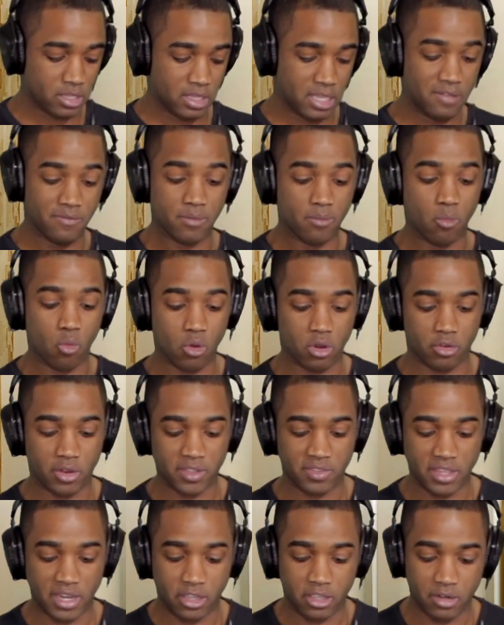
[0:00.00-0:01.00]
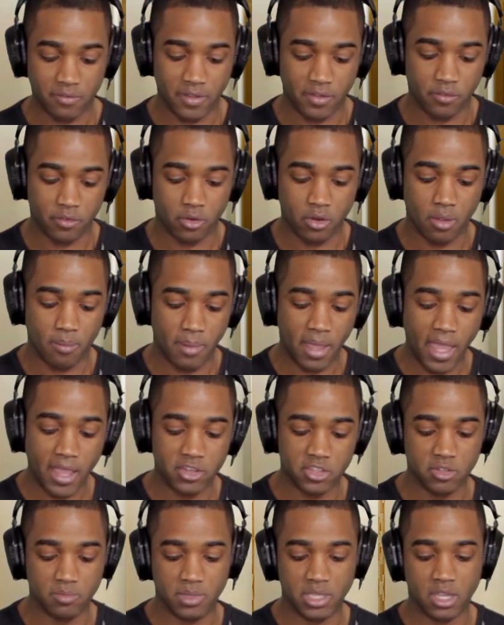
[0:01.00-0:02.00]
Even more great than I could have ever
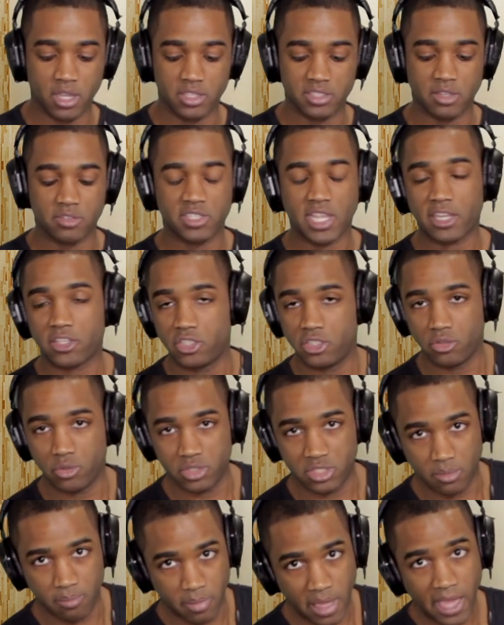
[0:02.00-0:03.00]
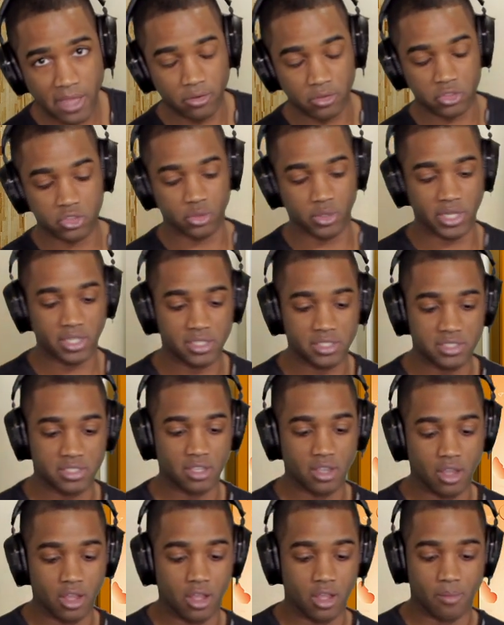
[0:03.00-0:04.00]
imagined, because I was actually doing some battle
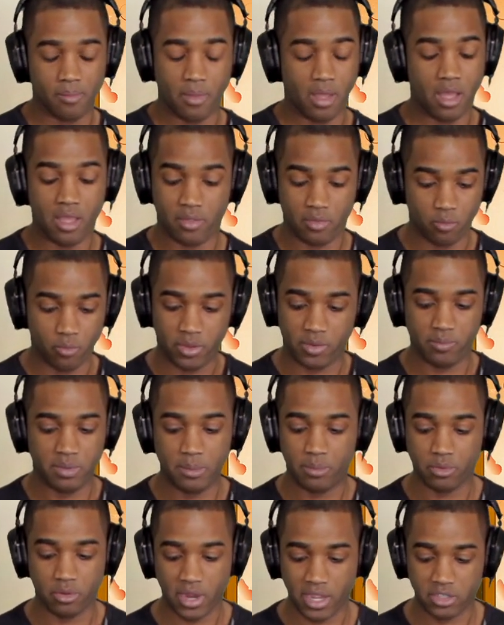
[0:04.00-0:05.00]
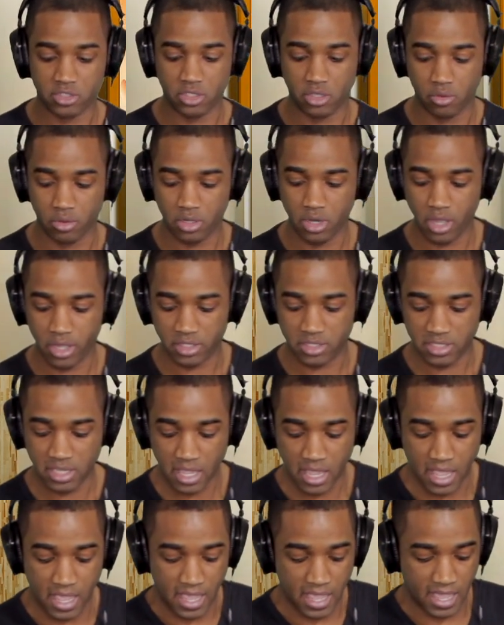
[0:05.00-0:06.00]
tricks when people are actually going nuts,
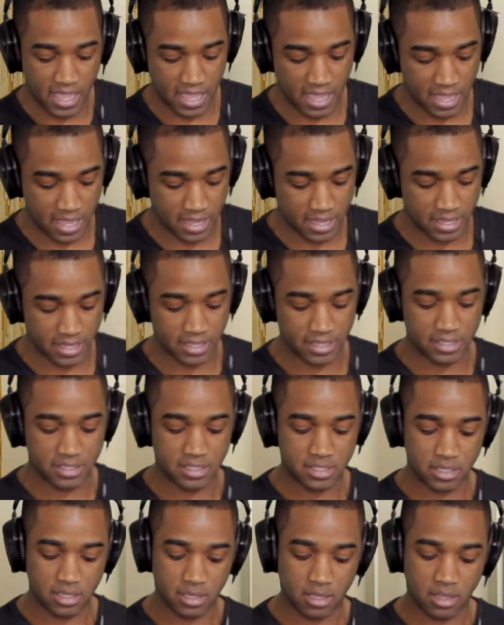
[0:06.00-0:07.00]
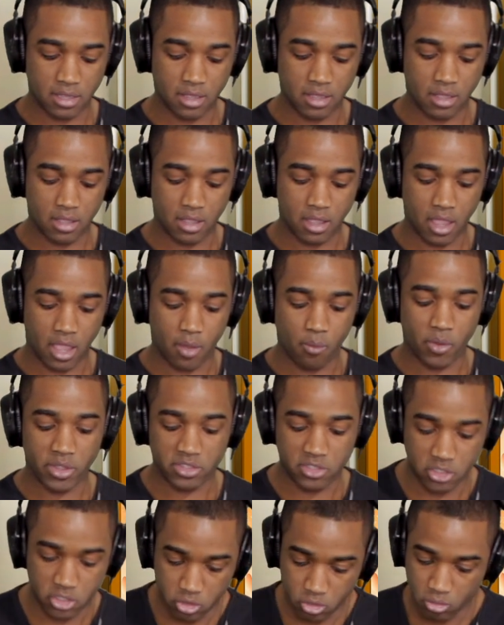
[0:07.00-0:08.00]
and I
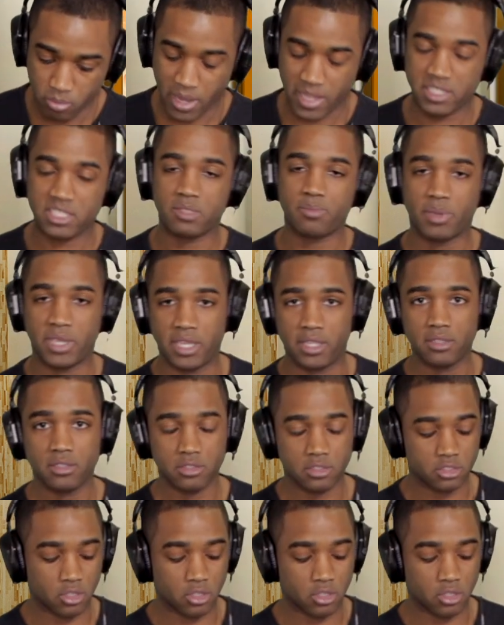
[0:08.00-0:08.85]
went to do my spin.